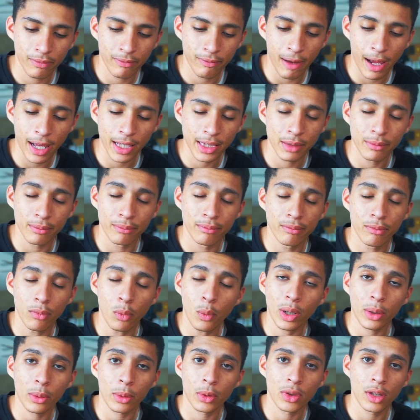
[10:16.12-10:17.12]
had the
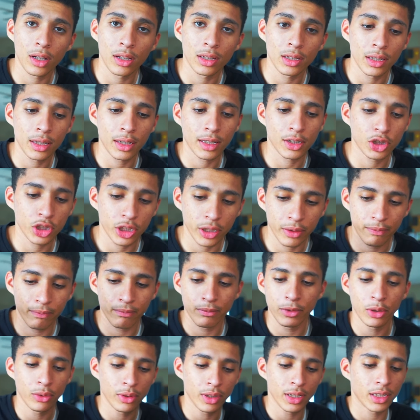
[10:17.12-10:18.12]
wherewithal to actually
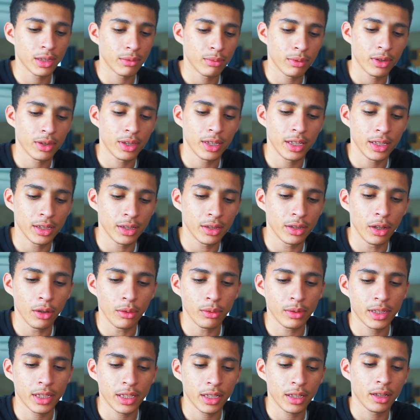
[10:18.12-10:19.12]
do this with these
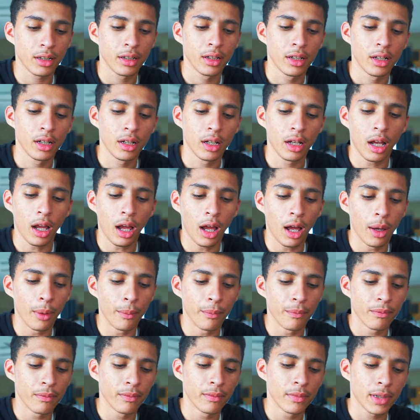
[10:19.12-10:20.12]
notes here,
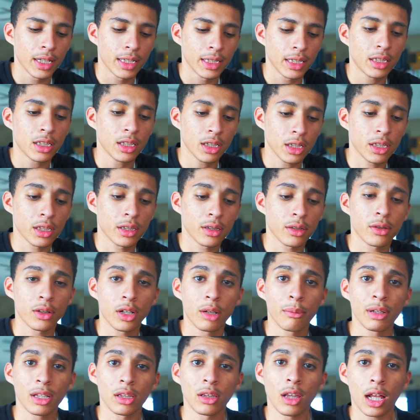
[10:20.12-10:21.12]
because this is going
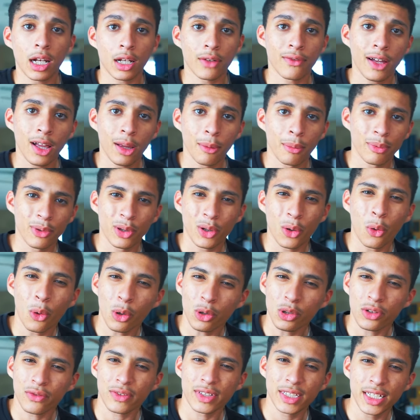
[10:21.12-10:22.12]
to be a lot of help. The
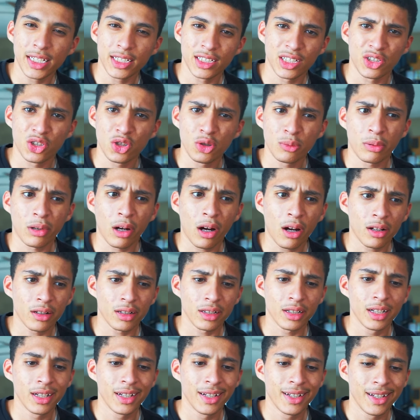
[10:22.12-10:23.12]
order of scenes is super hard,
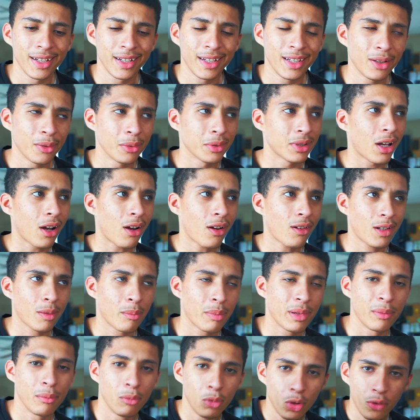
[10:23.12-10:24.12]
and it's hard to
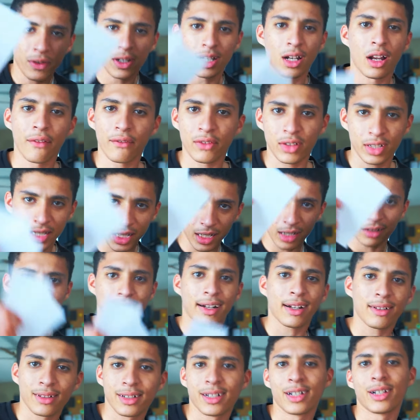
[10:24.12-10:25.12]
be moving everything
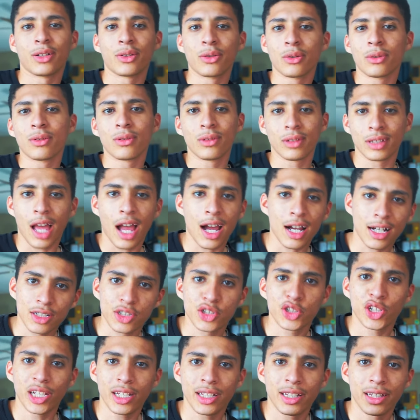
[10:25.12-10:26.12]
around in a Google Doc
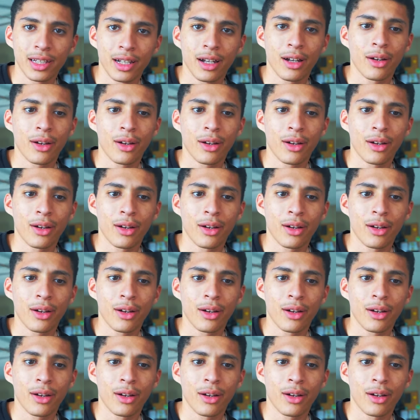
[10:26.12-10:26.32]
sheet,